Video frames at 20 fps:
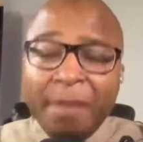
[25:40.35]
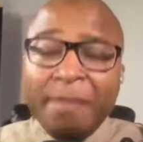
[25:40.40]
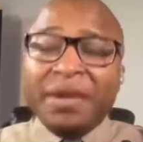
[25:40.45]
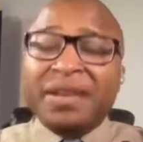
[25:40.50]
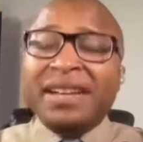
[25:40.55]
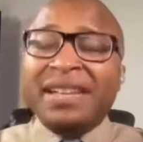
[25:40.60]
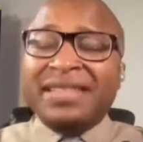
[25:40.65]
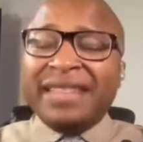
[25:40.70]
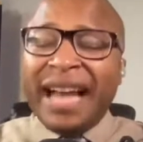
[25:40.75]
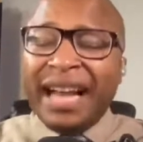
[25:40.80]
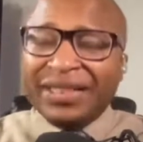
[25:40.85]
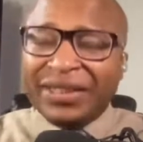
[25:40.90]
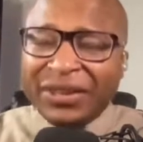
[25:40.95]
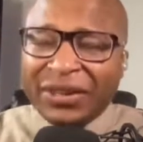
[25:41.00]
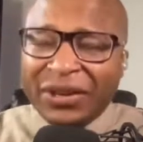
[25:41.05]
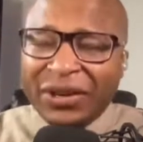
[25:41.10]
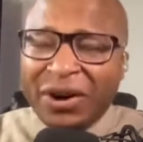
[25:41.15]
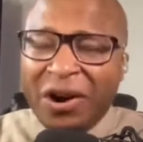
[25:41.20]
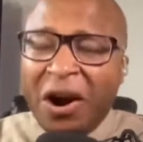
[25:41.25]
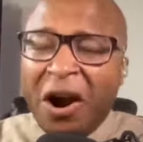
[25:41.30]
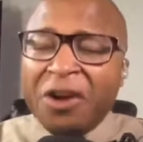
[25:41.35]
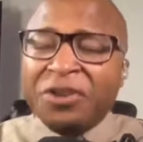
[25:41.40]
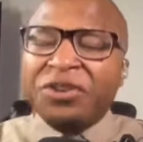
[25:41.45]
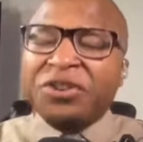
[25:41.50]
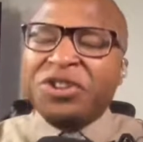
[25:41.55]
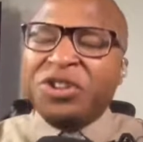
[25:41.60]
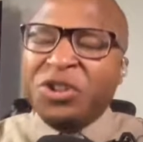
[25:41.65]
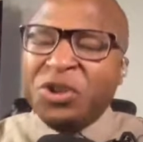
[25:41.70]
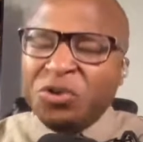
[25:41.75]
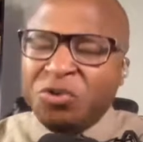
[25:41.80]
Because as the
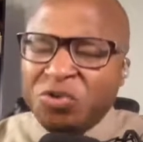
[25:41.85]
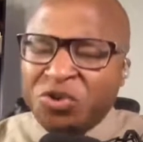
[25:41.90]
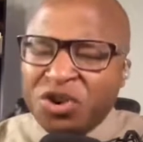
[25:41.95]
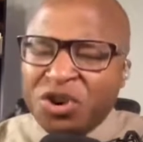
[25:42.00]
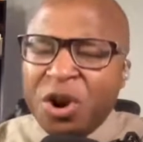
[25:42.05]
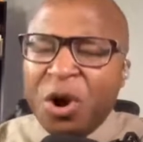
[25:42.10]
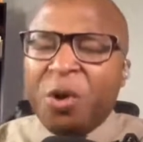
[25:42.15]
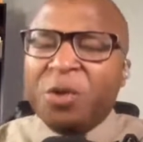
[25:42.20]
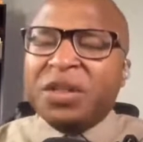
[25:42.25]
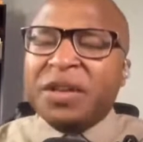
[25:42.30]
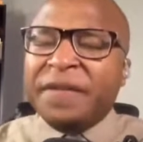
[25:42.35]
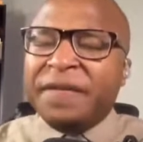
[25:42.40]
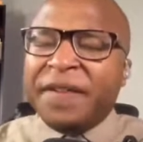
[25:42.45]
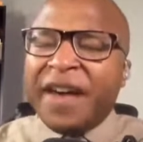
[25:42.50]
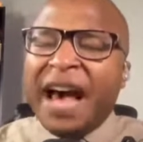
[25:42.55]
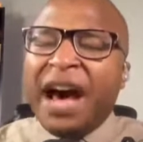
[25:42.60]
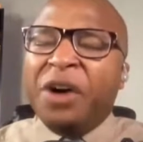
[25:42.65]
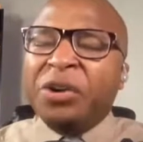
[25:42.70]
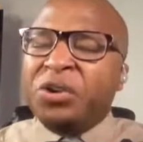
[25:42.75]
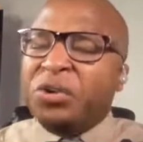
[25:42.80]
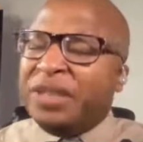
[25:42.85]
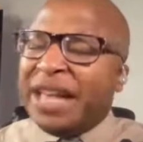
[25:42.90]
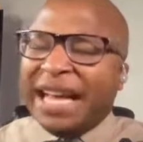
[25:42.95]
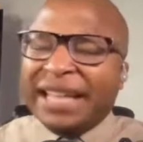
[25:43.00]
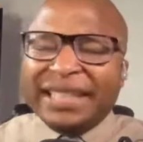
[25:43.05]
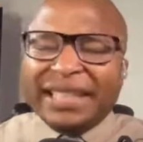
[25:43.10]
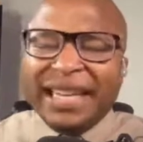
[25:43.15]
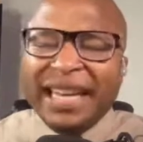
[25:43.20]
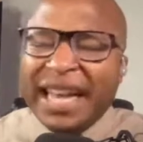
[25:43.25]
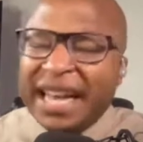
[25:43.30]
gardener, you know the value
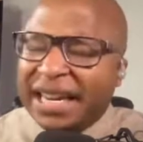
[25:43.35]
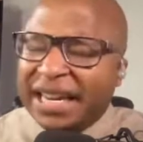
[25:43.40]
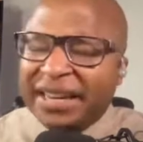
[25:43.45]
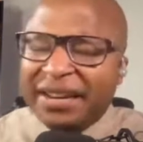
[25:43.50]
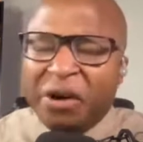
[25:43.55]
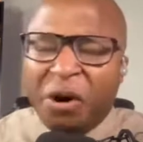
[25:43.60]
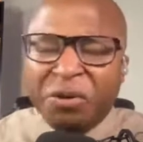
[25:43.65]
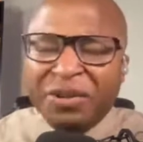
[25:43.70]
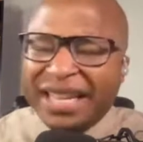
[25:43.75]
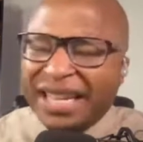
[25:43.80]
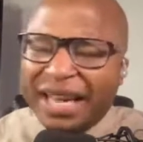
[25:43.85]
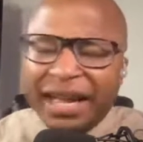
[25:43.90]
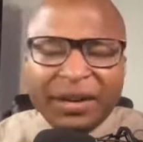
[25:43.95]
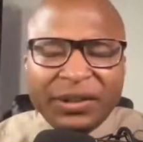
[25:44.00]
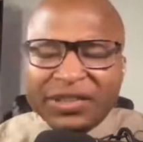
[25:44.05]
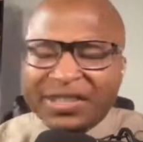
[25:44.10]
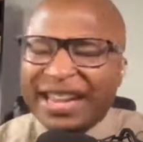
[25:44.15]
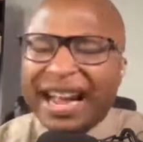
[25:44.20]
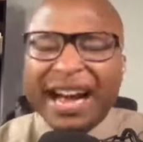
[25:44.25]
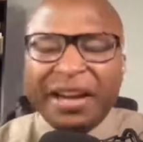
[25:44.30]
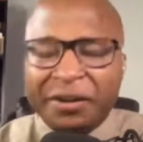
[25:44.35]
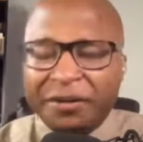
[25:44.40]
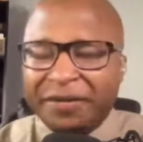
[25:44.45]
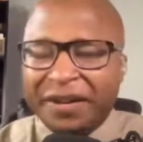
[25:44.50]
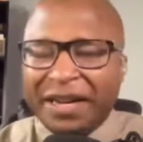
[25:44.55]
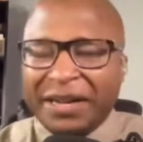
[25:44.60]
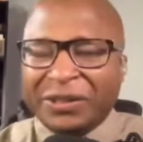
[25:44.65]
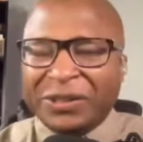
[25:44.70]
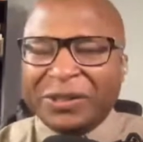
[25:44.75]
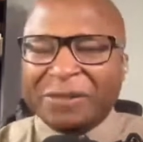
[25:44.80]
that's hidden on the inside of
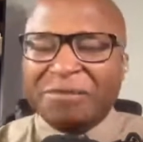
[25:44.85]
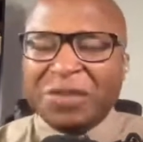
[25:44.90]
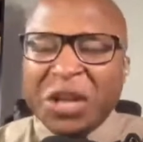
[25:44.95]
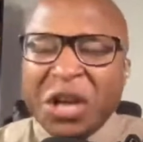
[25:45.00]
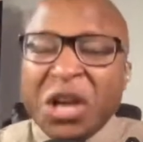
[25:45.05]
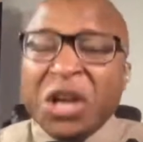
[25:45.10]
us.